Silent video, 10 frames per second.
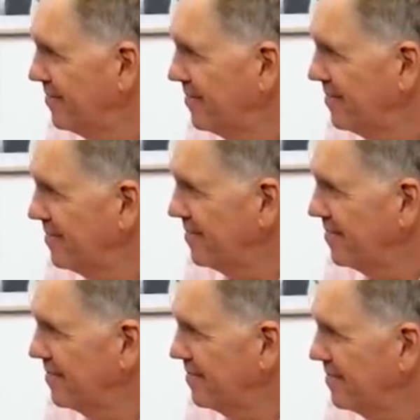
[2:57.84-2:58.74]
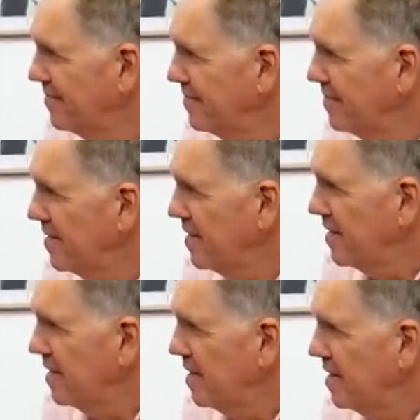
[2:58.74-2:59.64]

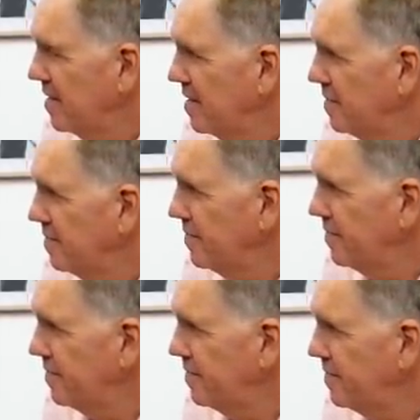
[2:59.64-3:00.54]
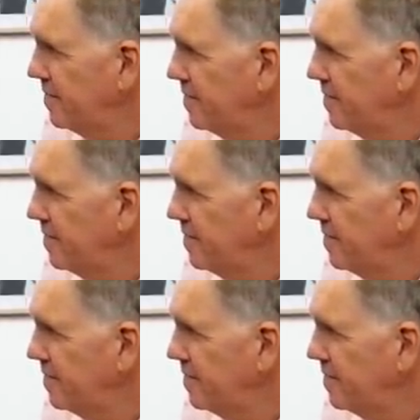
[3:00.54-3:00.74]
[no speech]